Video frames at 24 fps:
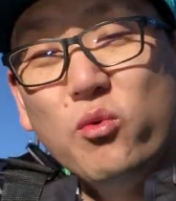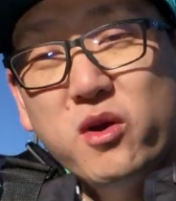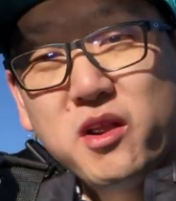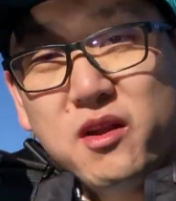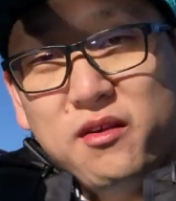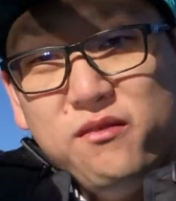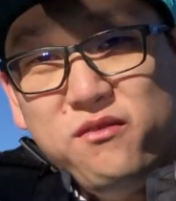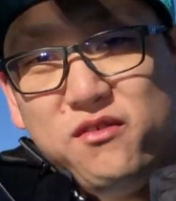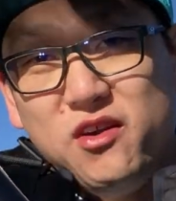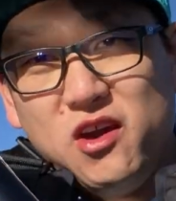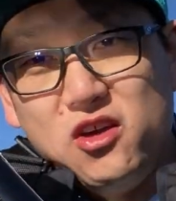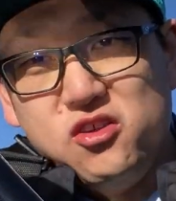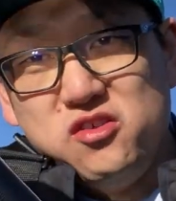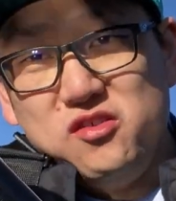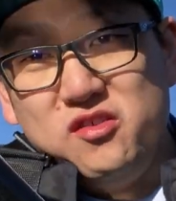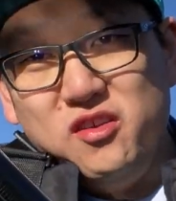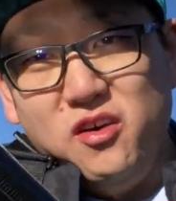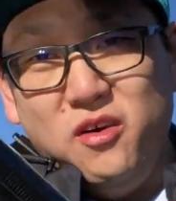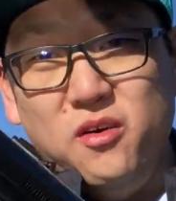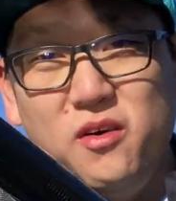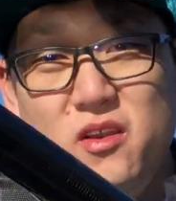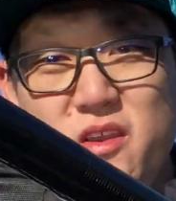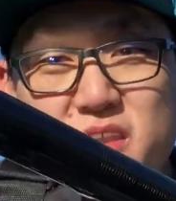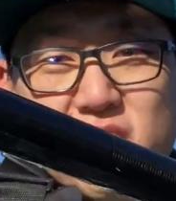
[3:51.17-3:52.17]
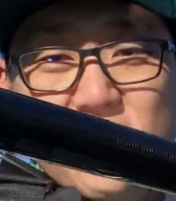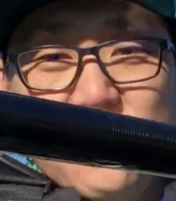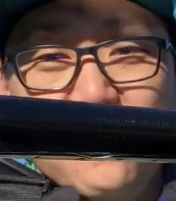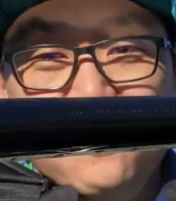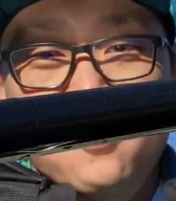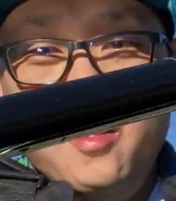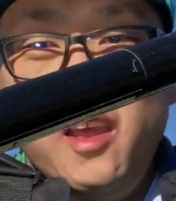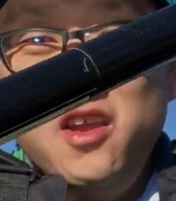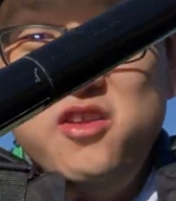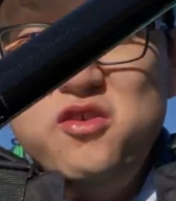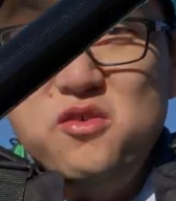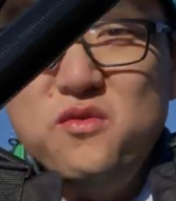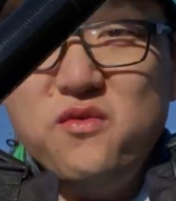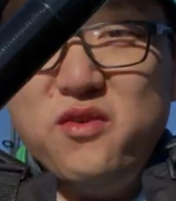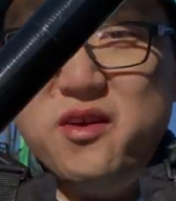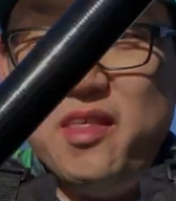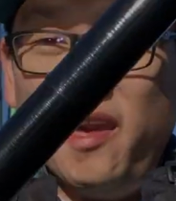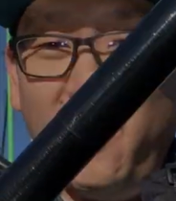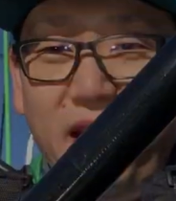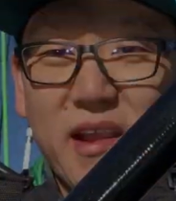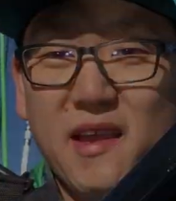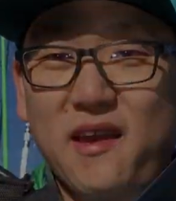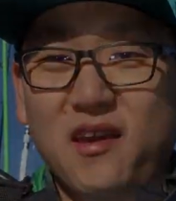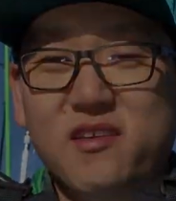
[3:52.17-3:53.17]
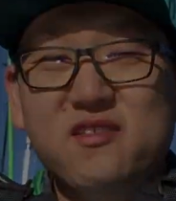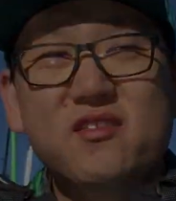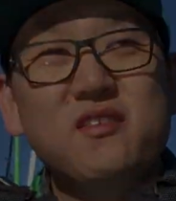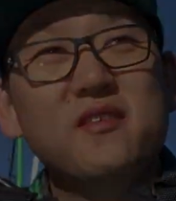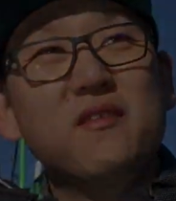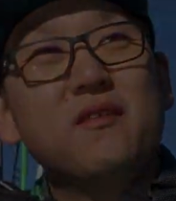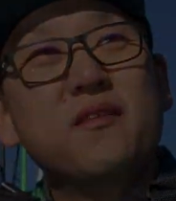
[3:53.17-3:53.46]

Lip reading: we're gonna fish. So stay tuned for that, guys.